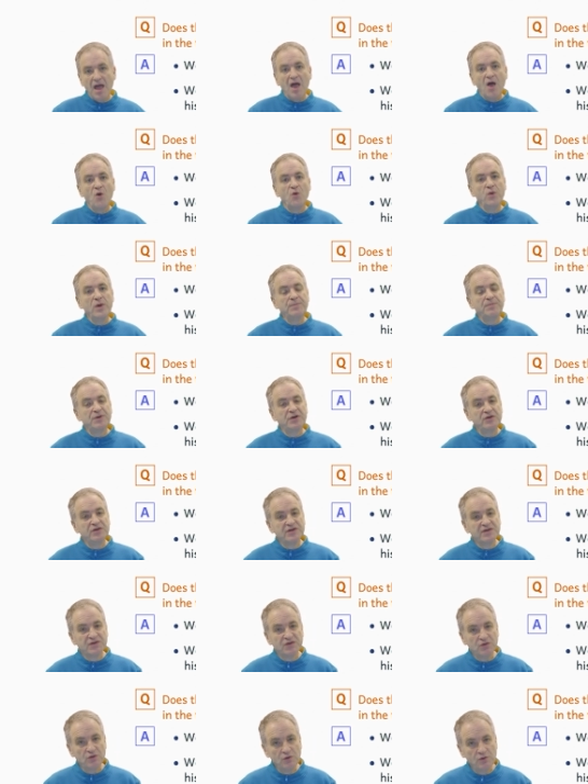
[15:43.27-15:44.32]
We
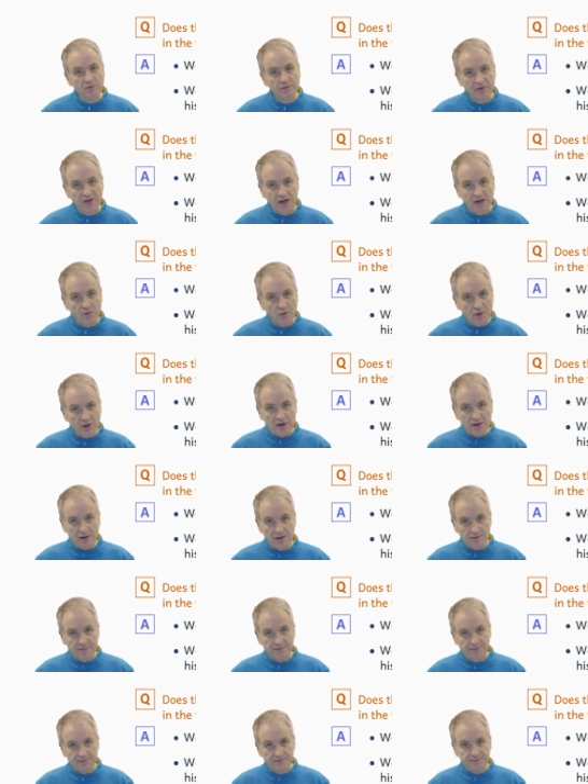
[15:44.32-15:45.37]
presume they will,
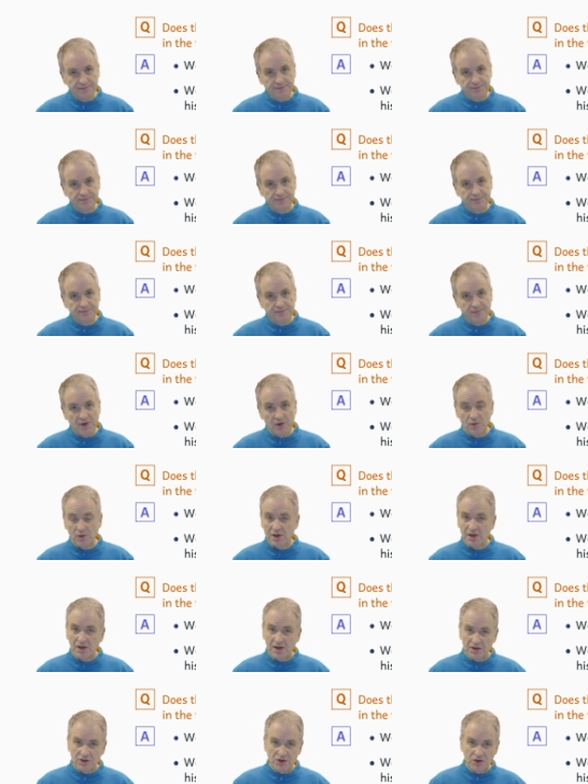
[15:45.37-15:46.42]
but we're
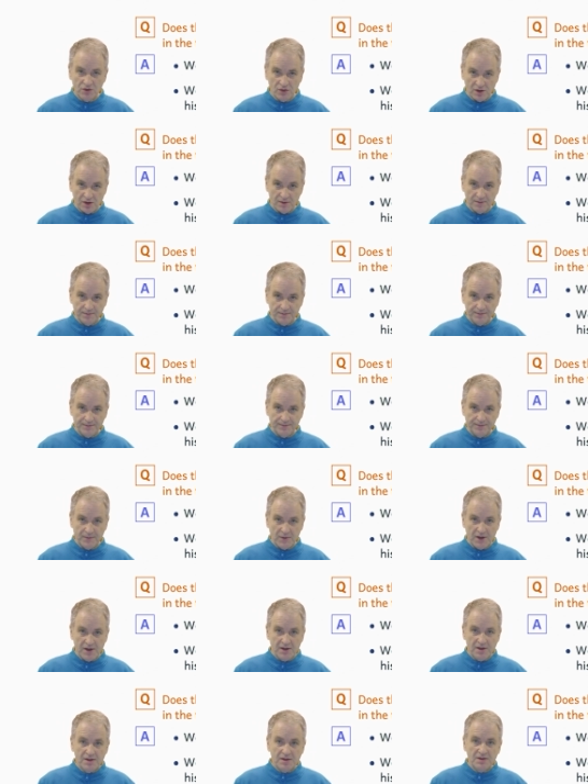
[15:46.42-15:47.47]
not sure.
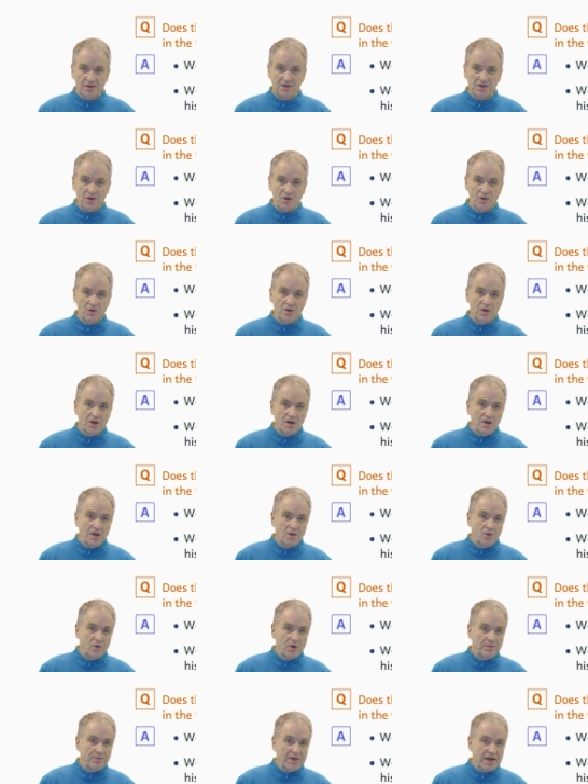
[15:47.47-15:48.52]
So
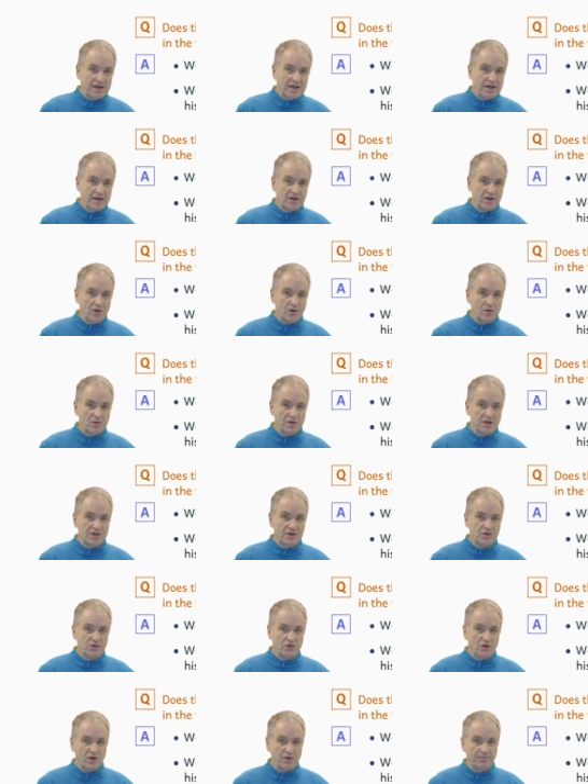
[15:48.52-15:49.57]
we may not only
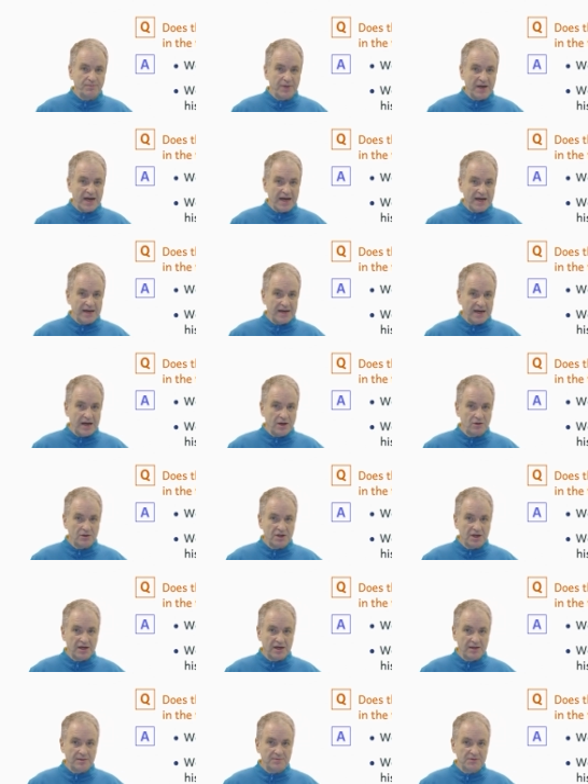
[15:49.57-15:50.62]
draw bad
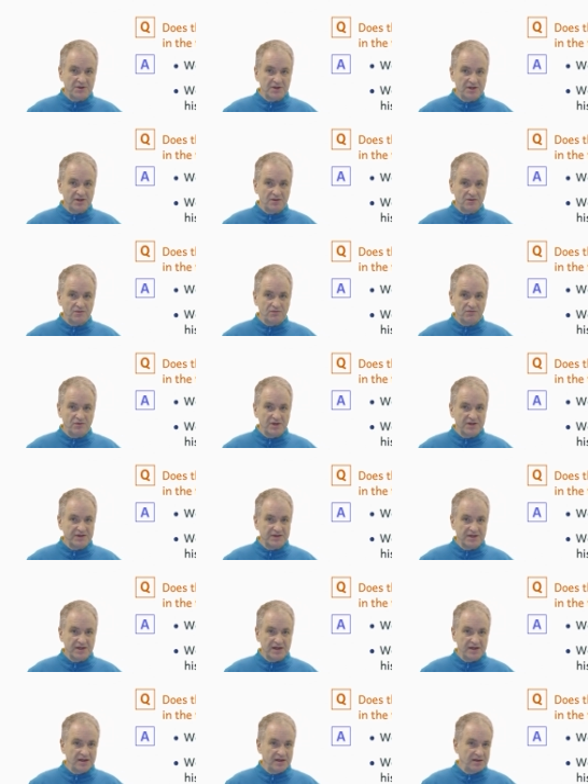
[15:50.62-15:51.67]
outcomes and
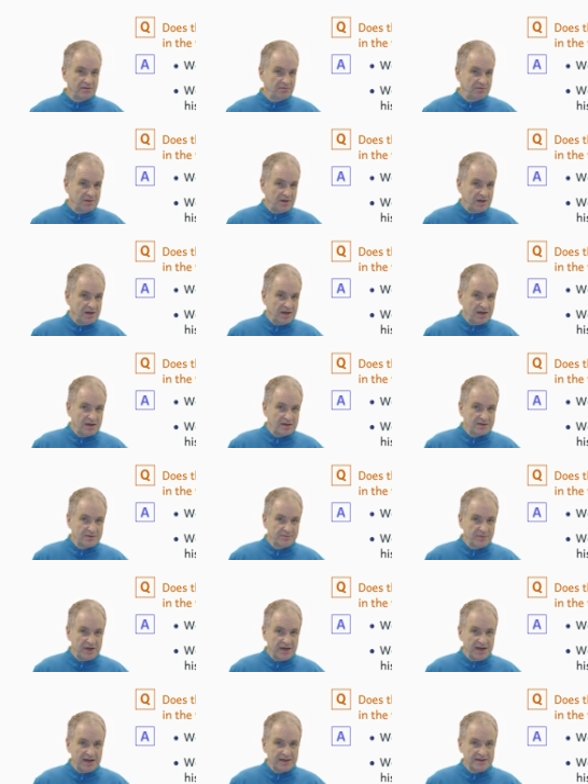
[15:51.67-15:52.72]
risky
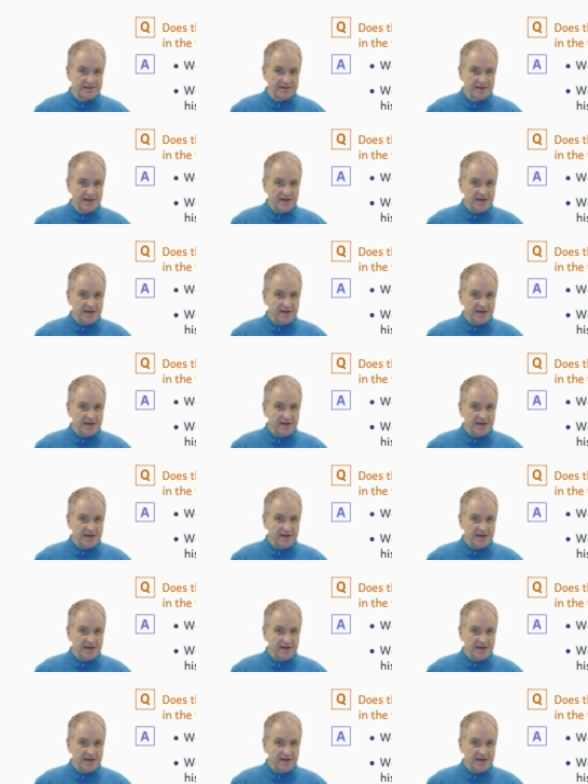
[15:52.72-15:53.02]
aspects,